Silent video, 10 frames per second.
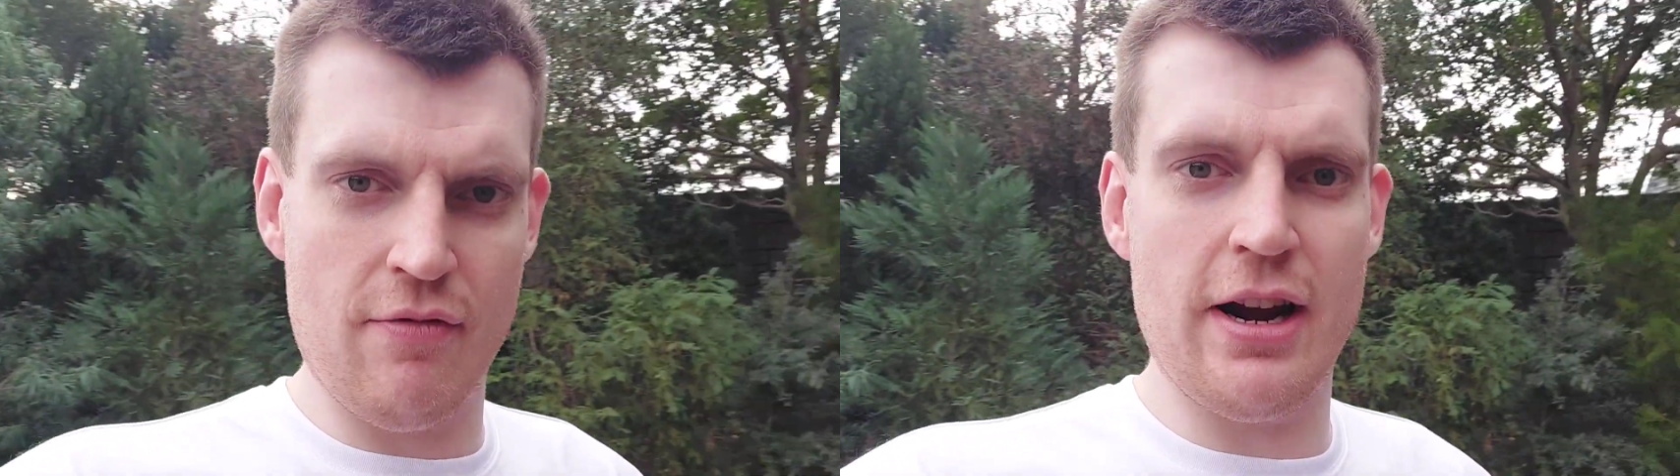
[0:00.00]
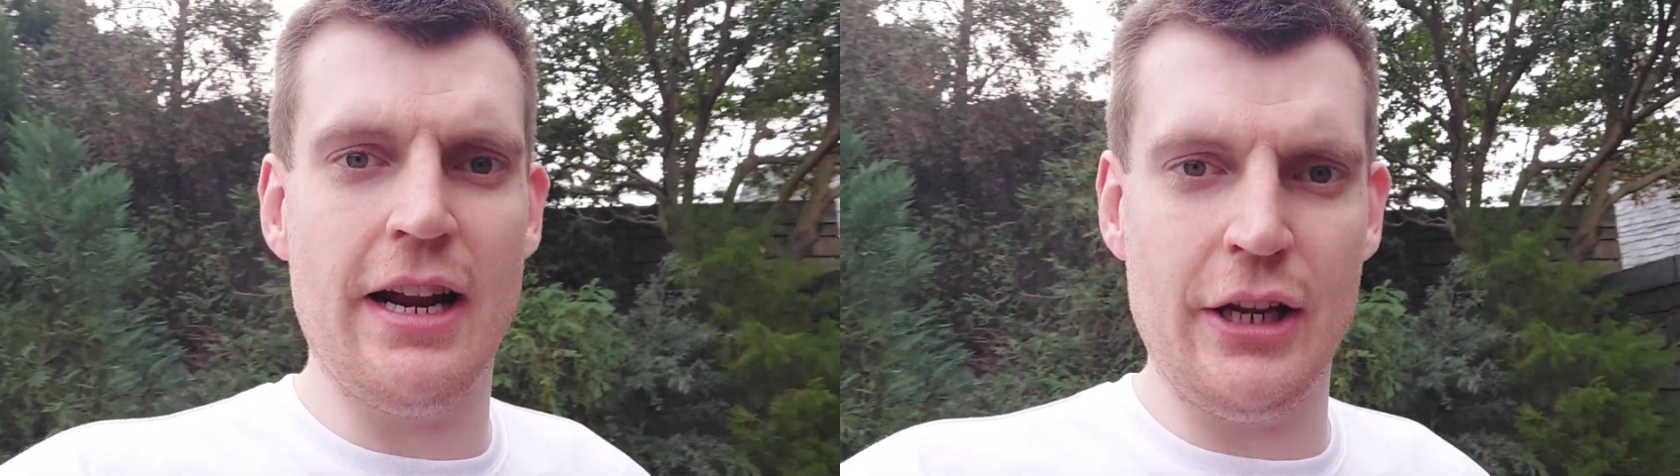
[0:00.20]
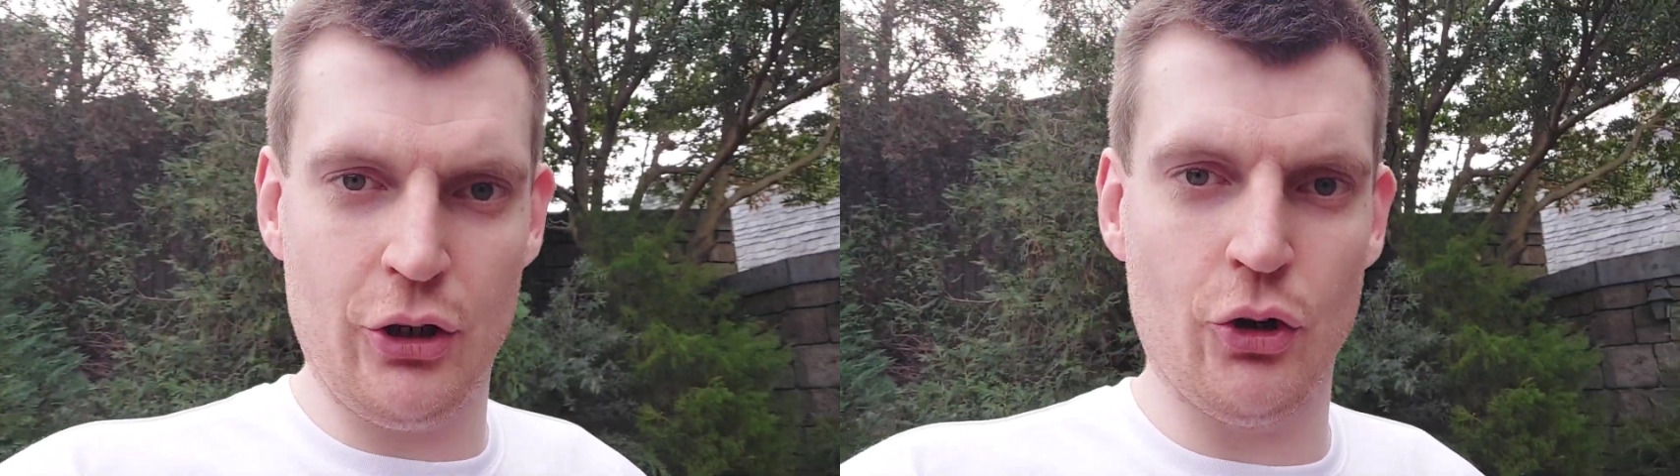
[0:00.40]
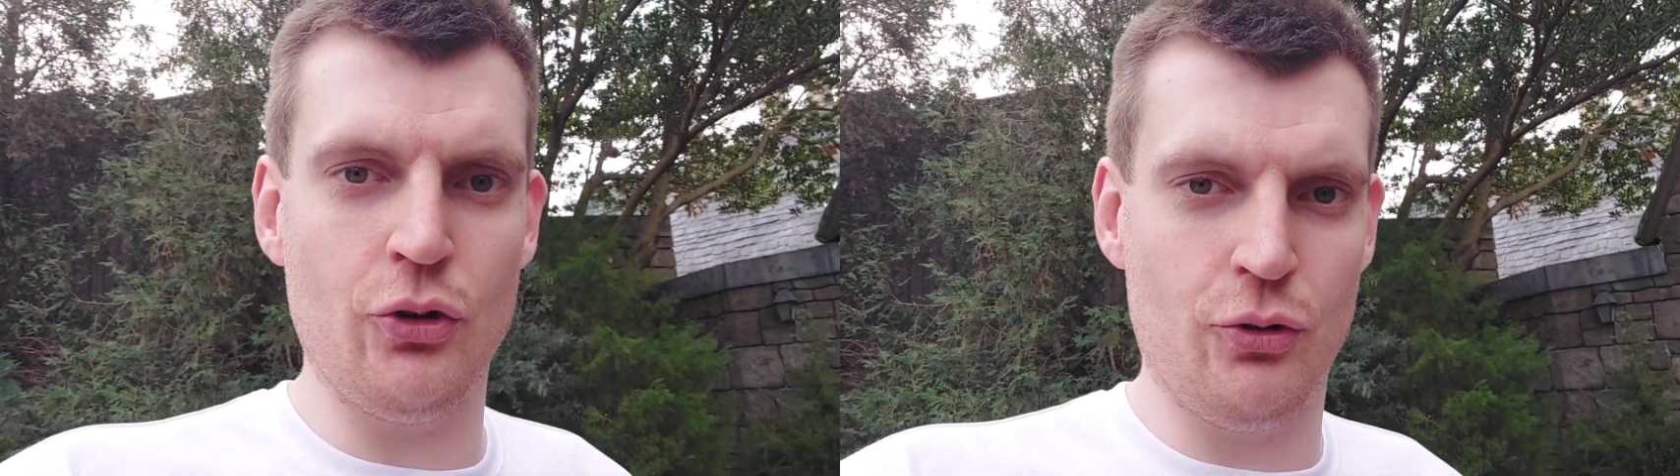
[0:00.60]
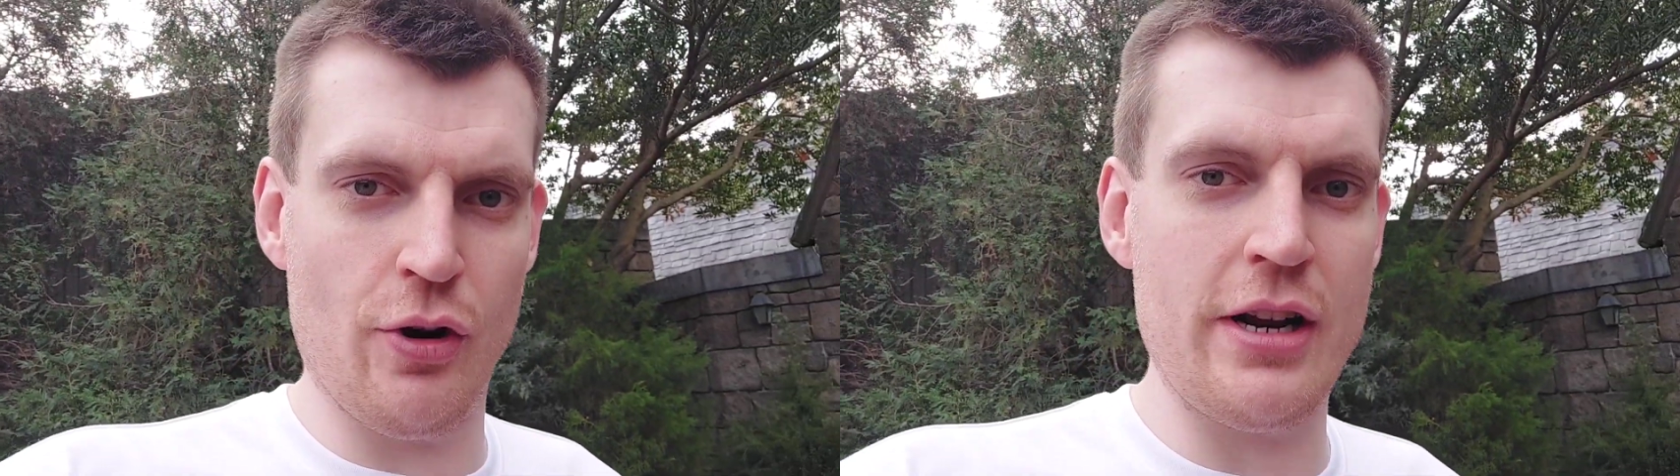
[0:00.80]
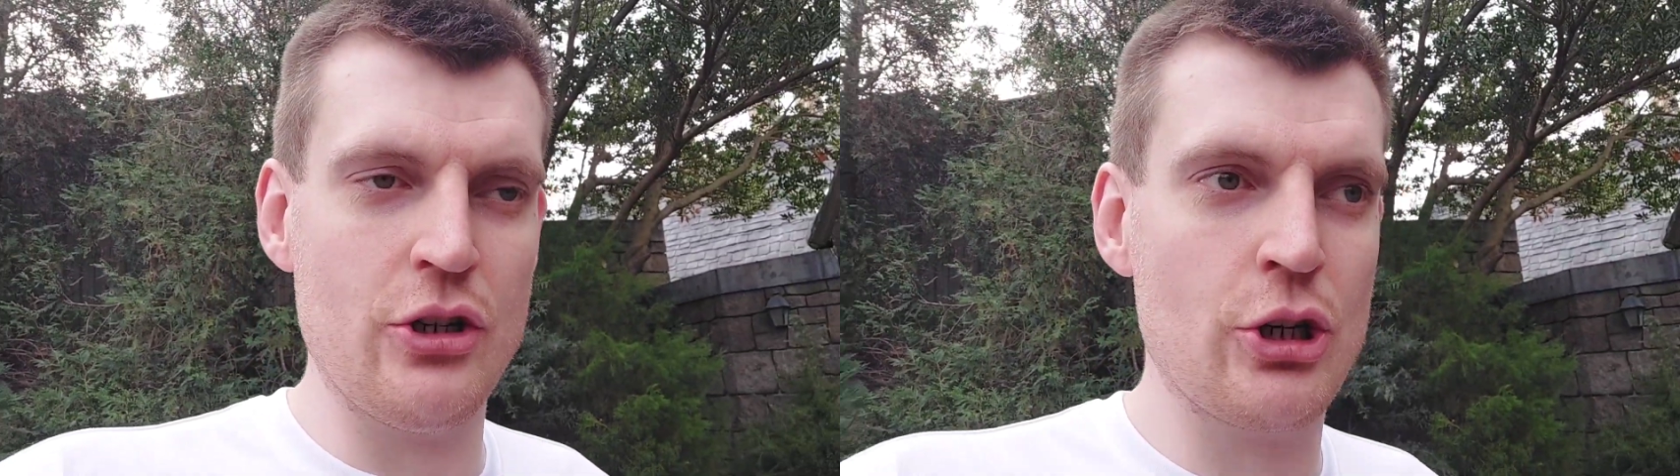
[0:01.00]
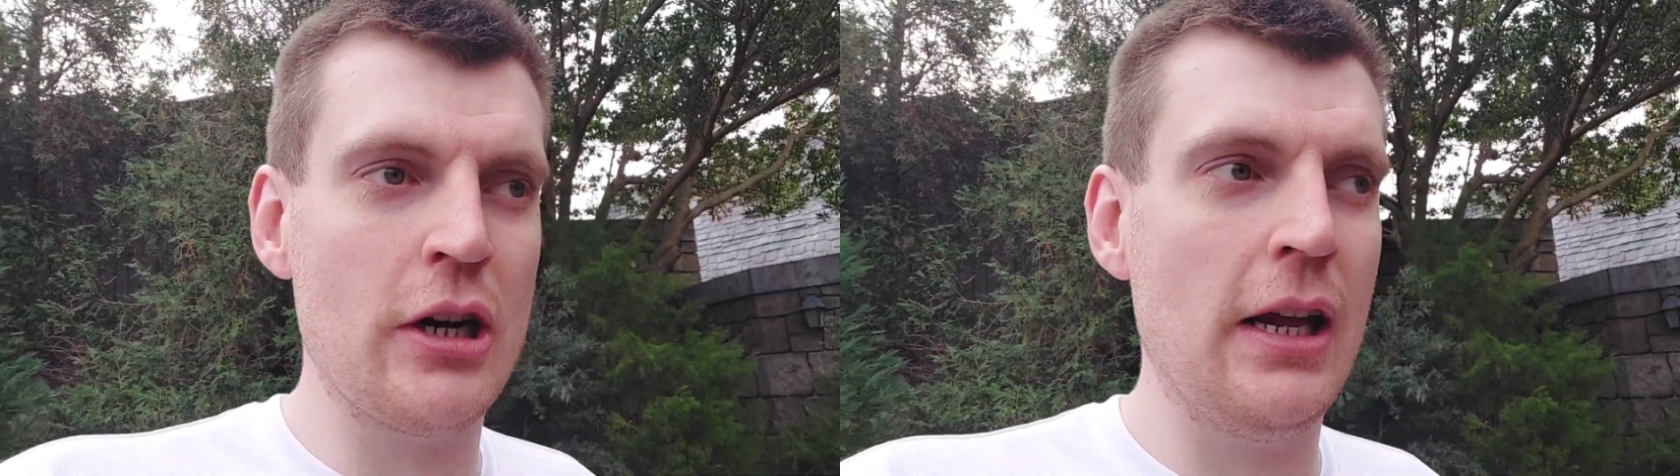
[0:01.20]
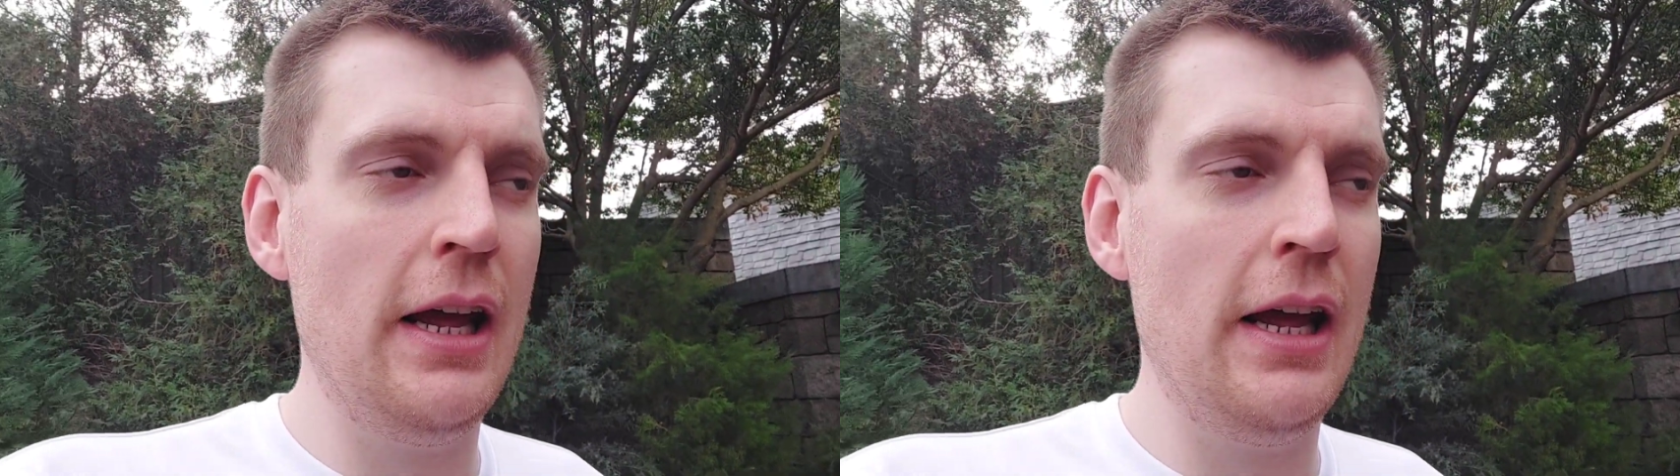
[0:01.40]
really good grinch